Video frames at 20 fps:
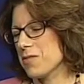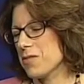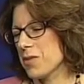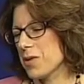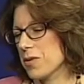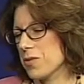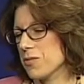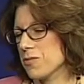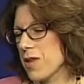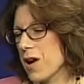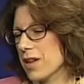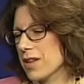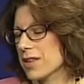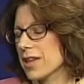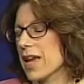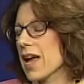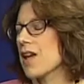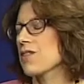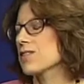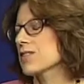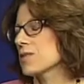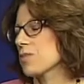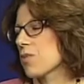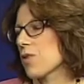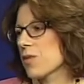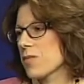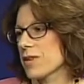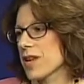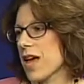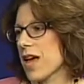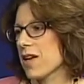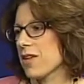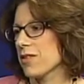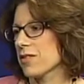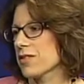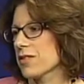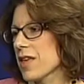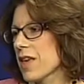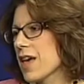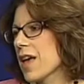uh, the Rockland County Department of
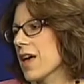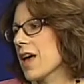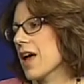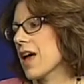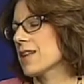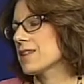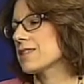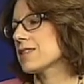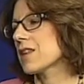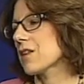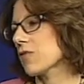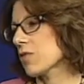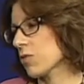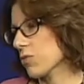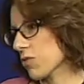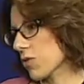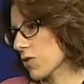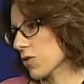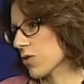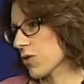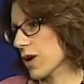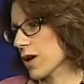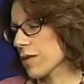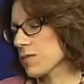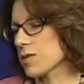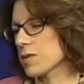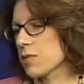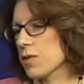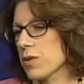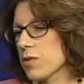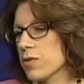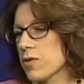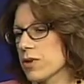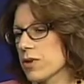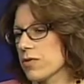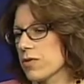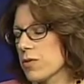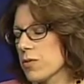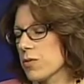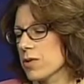Health has several programs, but one
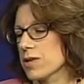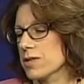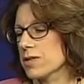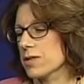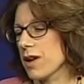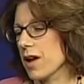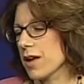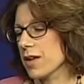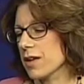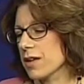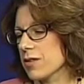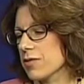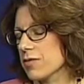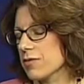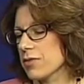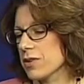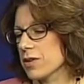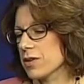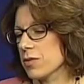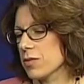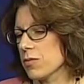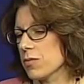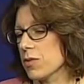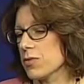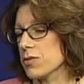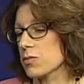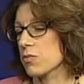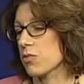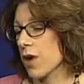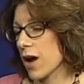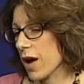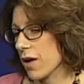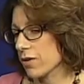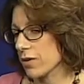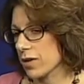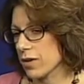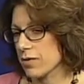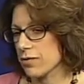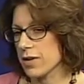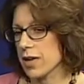of the ones I feel most proud
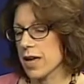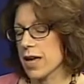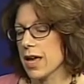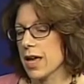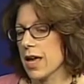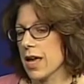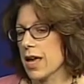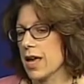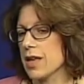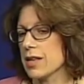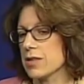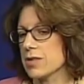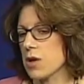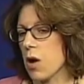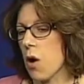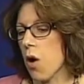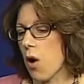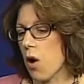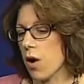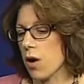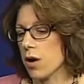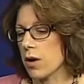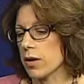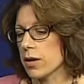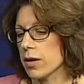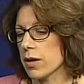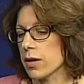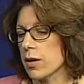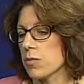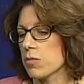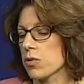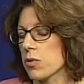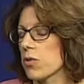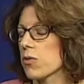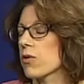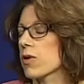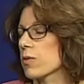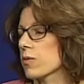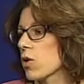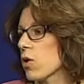of is our
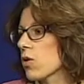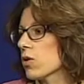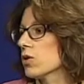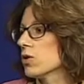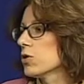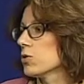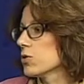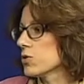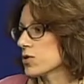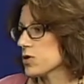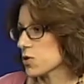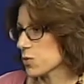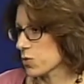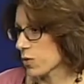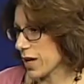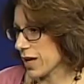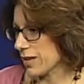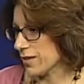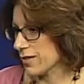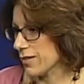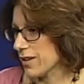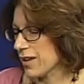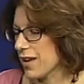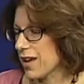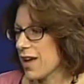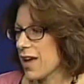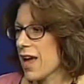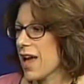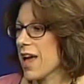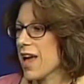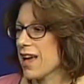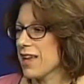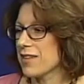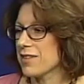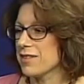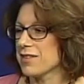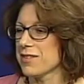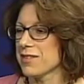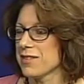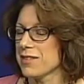program called Lose to Win.
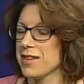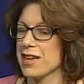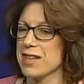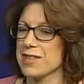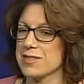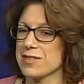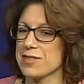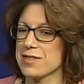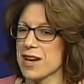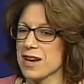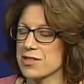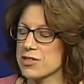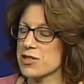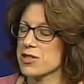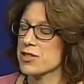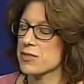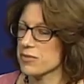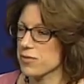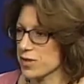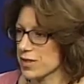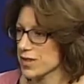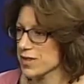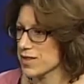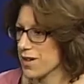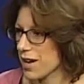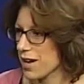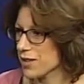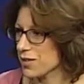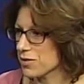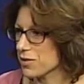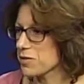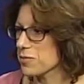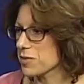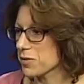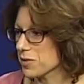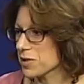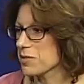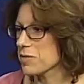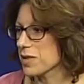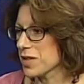And it's not just a funny title, it
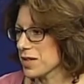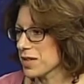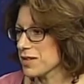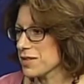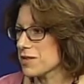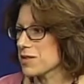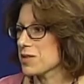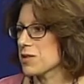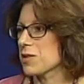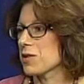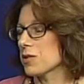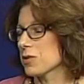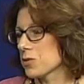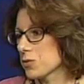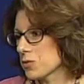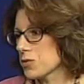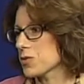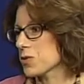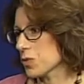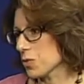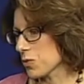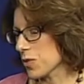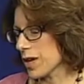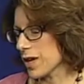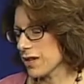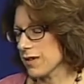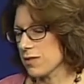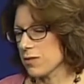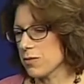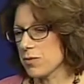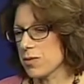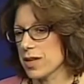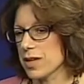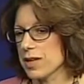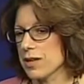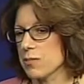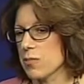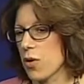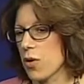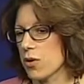really means lose to win.
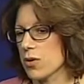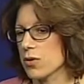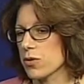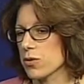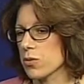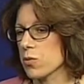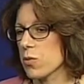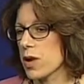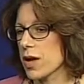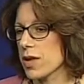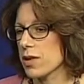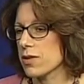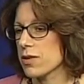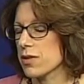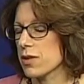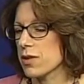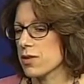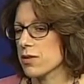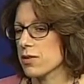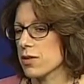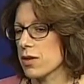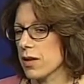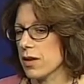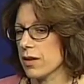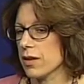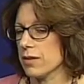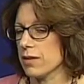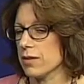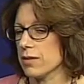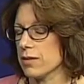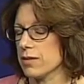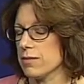We partnered with the